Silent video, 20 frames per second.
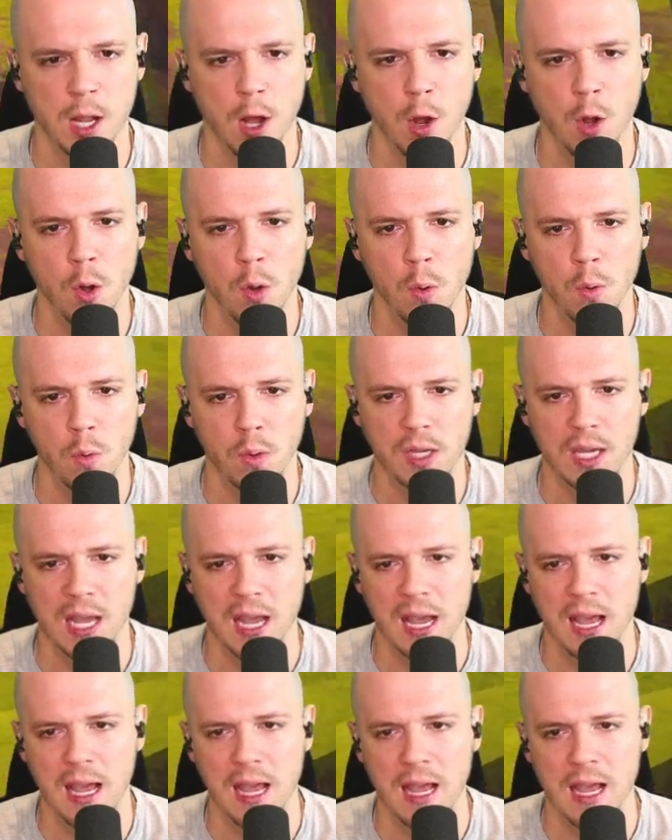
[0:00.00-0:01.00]

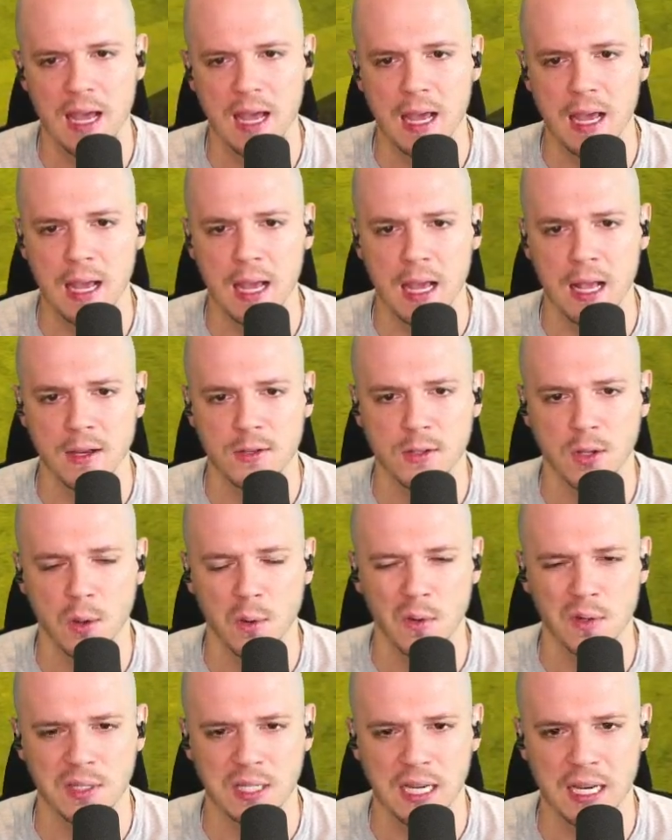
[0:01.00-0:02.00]
Okay.
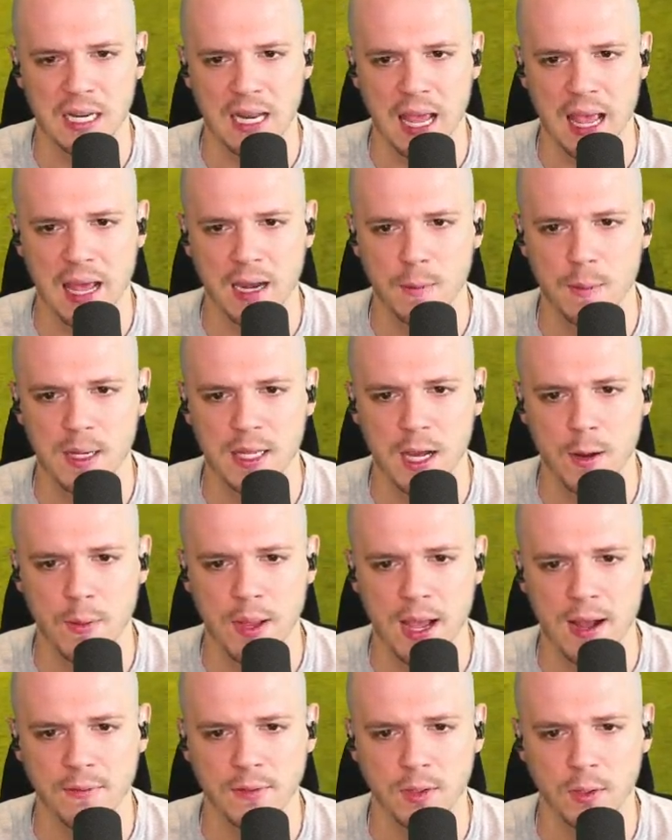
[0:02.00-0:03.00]
So is he an enemy that we
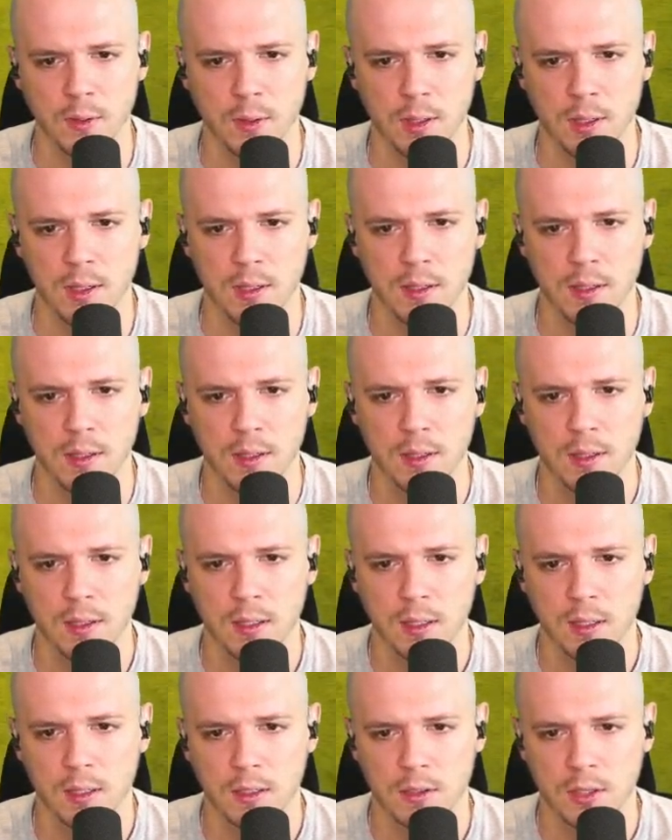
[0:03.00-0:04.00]
have to... Uh,
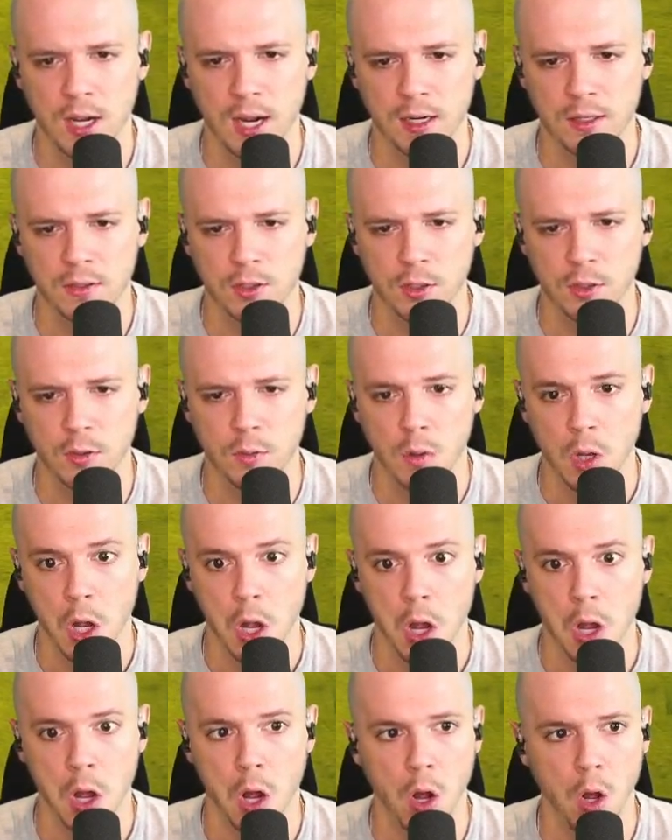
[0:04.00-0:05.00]
talk to?
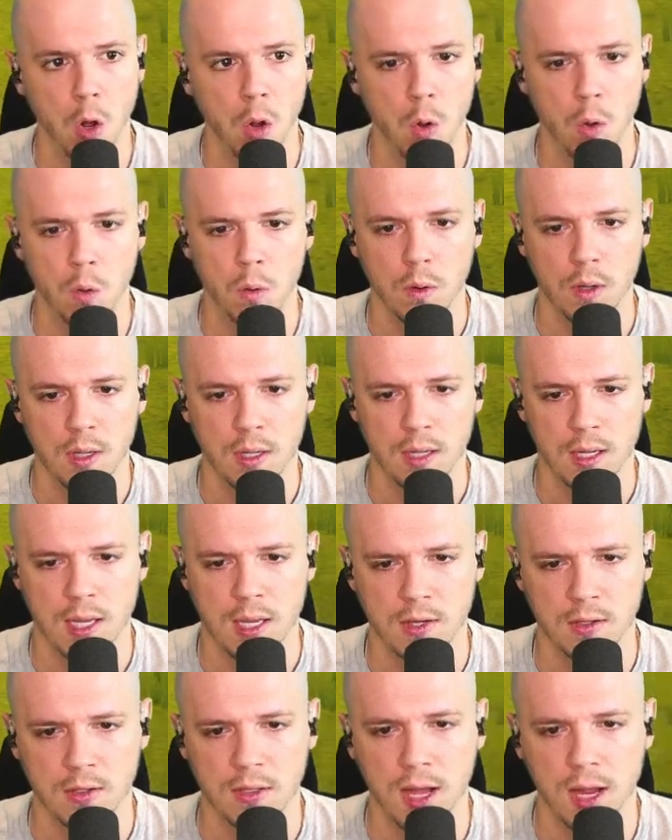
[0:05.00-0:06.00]
Oh,
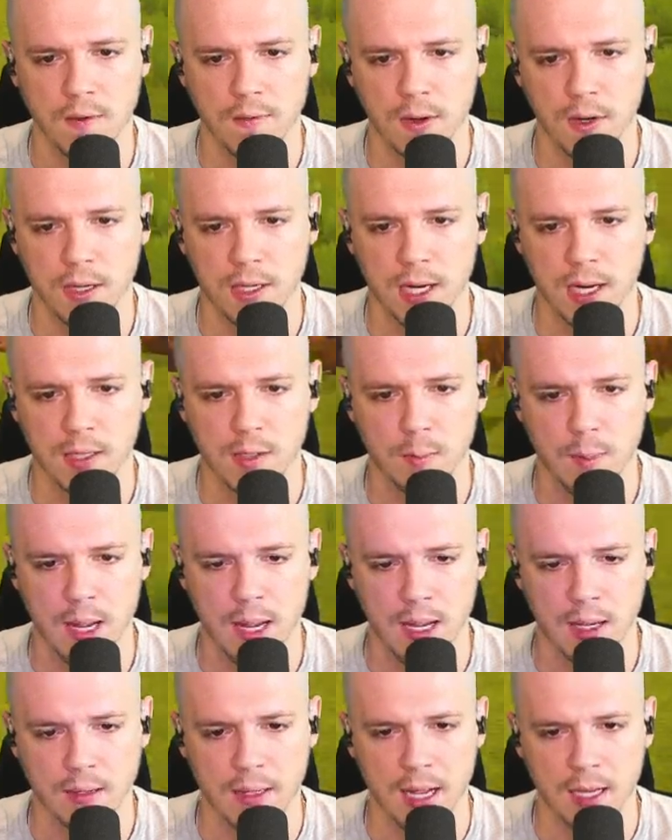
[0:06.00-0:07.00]
he's not a very nice
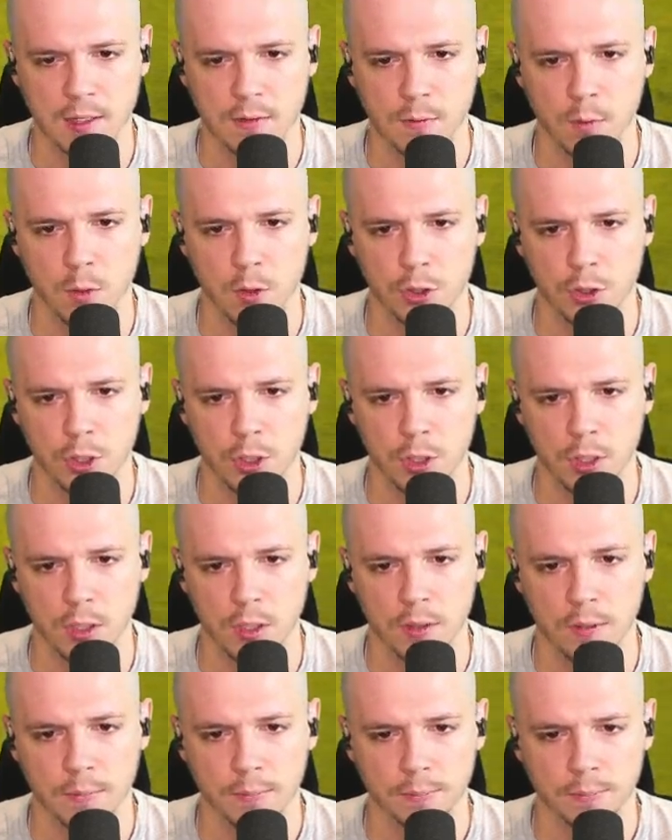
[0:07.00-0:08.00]
man. That's for sure.